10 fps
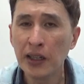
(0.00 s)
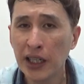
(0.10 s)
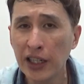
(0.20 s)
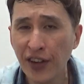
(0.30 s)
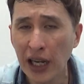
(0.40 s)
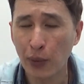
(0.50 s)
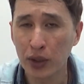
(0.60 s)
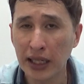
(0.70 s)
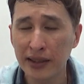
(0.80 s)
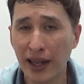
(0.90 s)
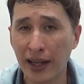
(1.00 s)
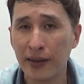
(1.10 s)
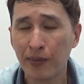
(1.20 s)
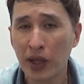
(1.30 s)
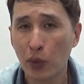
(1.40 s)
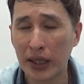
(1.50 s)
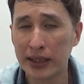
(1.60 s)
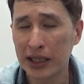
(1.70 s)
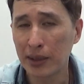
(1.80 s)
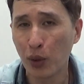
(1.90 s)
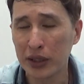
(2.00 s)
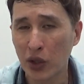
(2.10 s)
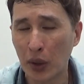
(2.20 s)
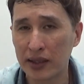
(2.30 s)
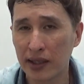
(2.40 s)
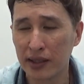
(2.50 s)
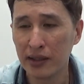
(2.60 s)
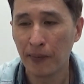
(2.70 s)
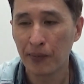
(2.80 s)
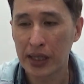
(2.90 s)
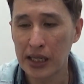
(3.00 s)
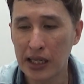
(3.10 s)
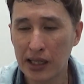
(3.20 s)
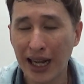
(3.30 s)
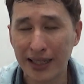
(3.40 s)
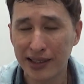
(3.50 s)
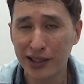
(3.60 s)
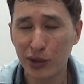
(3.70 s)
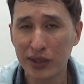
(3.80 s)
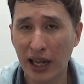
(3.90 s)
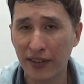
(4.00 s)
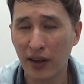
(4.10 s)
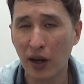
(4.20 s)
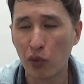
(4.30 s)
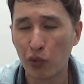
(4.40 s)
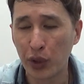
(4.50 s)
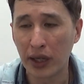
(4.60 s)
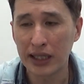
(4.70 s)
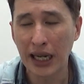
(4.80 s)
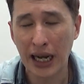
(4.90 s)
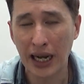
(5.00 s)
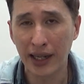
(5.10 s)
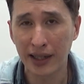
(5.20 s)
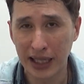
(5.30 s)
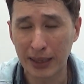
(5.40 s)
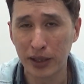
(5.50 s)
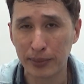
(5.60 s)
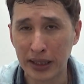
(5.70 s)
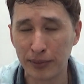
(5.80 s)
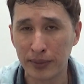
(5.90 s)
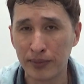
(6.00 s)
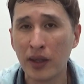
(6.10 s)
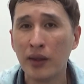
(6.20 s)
In fact, I would think that when Singapore is concerned, the casinos have a really high table minimum.